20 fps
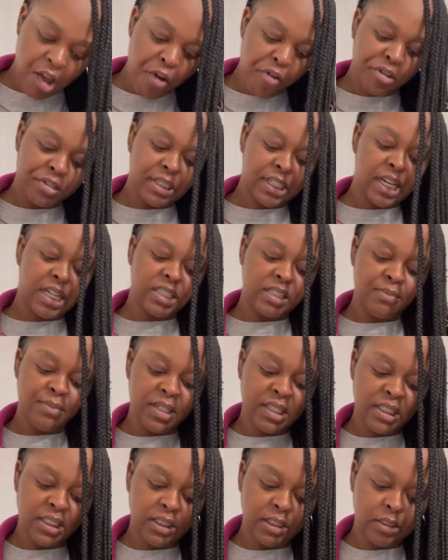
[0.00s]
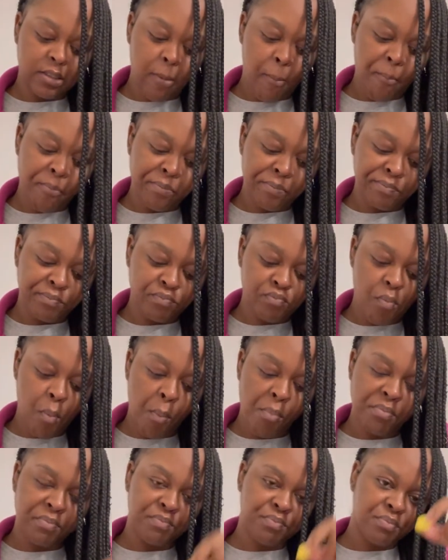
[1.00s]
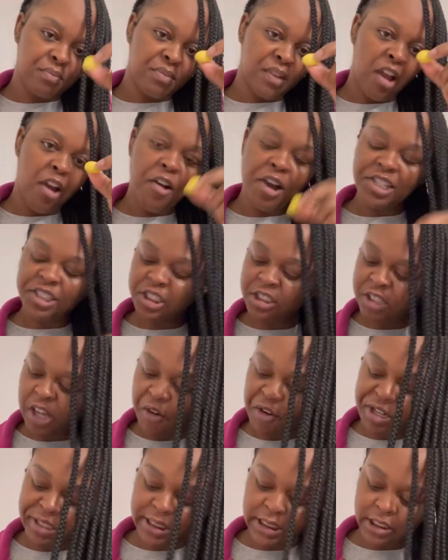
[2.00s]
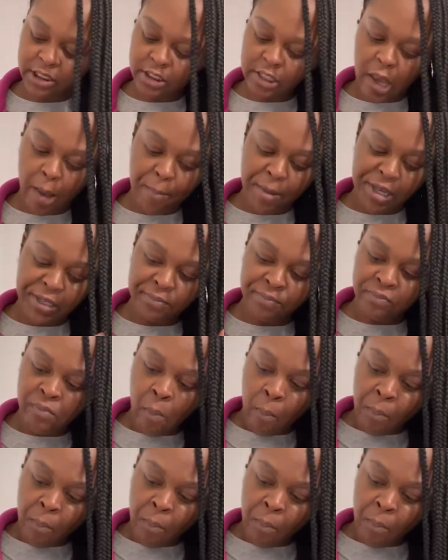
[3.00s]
Oh, and I got some of these. Well, I, saw, I did that to y'all, but